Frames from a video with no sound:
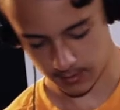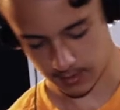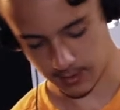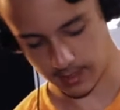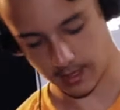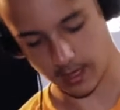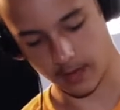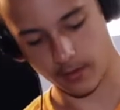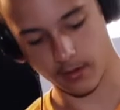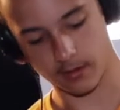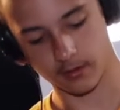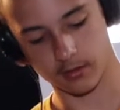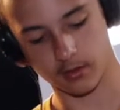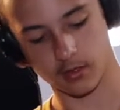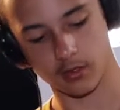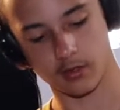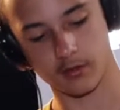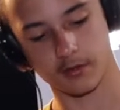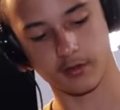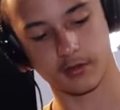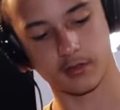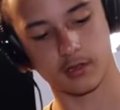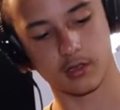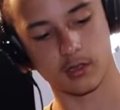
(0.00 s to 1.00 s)
And there's
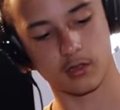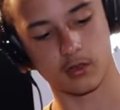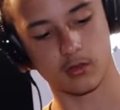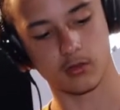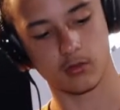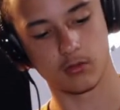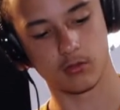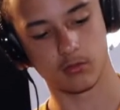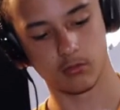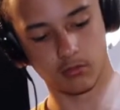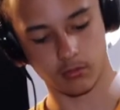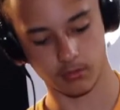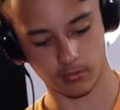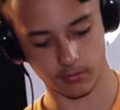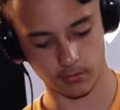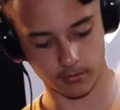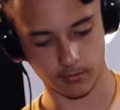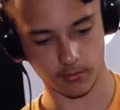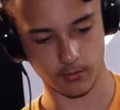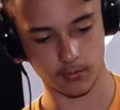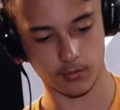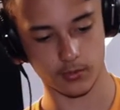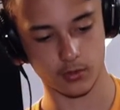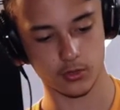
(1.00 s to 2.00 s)
also
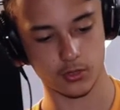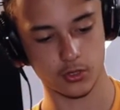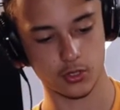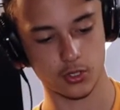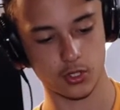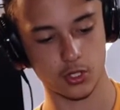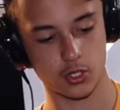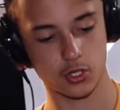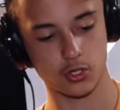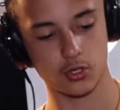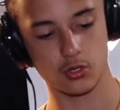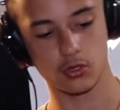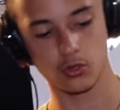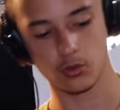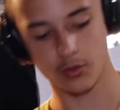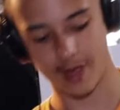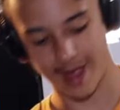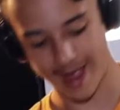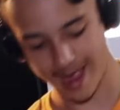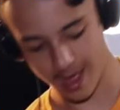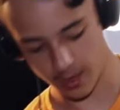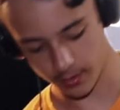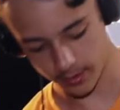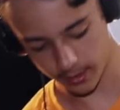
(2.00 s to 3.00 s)
2
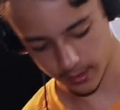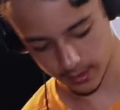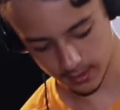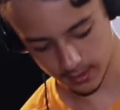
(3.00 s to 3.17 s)
Allen